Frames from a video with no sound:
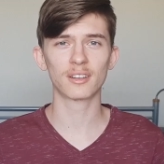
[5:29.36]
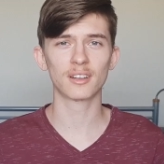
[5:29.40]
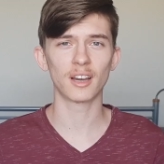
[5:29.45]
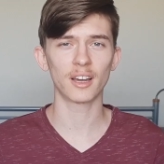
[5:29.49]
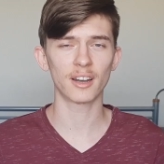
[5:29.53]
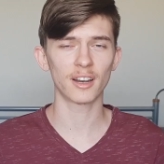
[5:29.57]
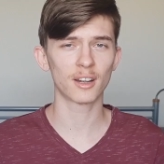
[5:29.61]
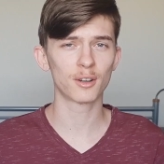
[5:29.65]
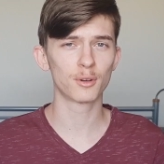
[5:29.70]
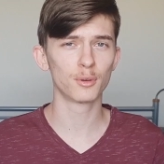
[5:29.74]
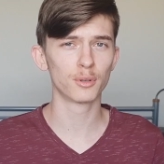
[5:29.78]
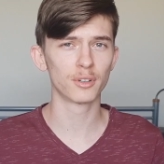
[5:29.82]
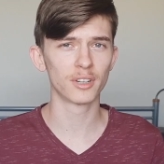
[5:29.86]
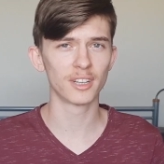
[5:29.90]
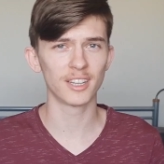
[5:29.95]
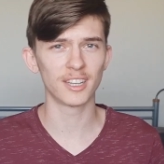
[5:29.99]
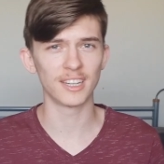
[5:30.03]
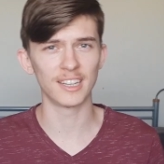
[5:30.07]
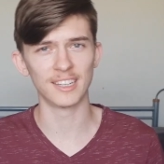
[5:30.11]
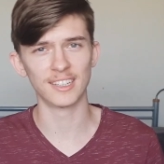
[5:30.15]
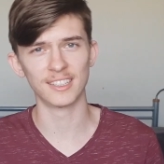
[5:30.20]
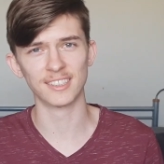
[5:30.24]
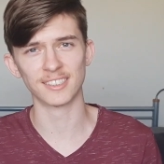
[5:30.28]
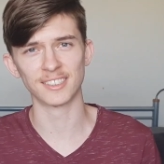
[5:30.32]
Karakuri
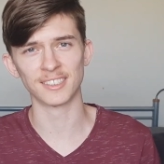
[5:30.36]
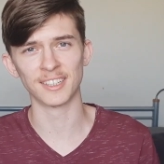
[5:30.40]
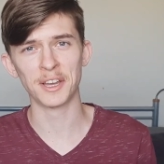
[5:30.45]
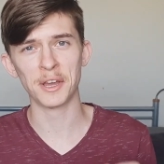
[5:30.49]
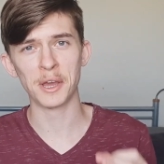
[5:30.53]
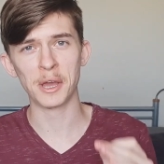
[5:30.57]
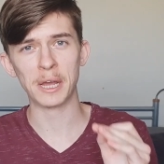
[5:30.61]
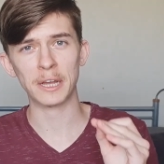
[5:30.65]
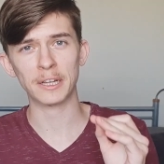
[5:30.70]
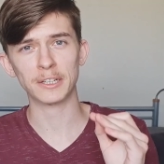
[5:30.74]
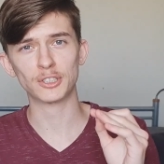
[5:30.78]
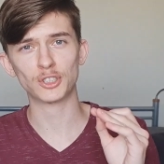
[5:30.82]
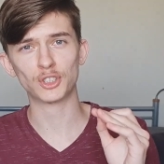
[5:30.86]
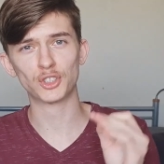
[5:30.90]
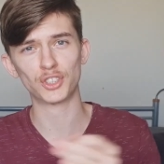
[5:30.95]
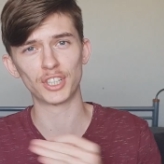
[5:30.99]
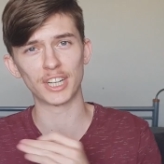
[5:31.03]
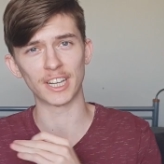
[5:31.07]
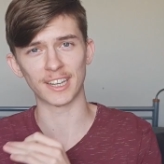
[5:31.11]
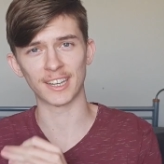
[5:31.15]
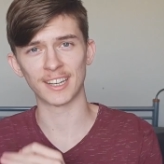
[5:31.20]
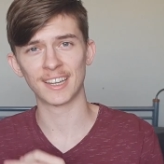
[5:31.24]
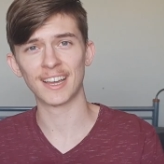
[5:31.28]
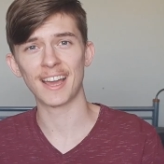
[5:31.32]
is
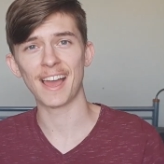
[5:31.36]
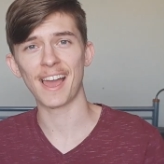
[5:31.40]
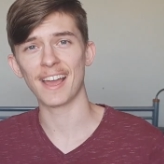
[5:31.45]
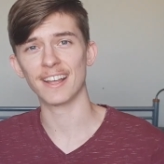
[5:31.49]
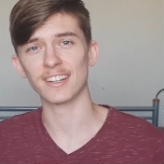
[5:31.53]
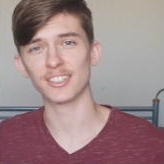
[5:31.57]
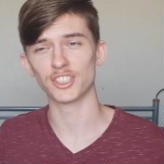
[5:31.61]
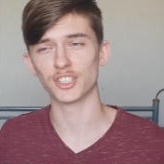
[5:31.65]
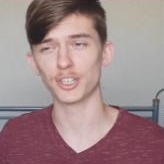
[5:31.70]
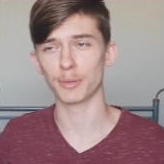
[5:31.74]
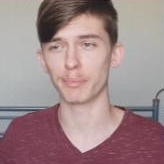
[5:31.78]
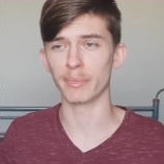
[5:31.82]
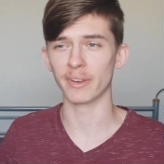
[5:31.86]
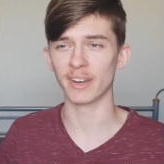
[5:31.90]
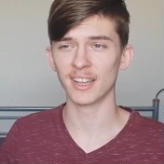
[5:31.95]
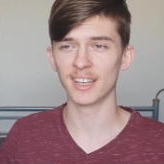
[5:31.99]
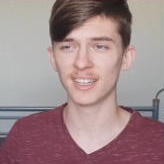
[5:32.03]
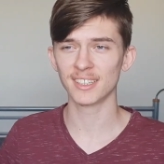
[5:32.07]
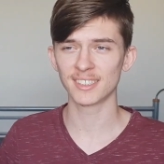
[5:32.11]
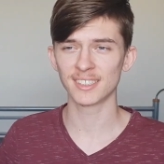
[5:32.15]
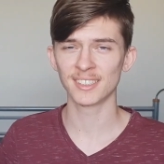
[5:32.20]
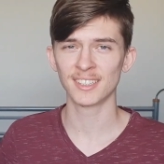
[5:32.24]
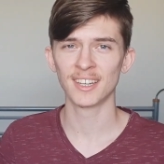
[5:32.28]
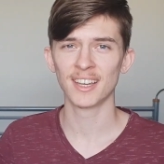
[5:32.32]
trick in
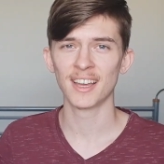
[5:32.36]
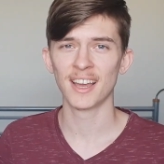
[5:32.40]
Japanese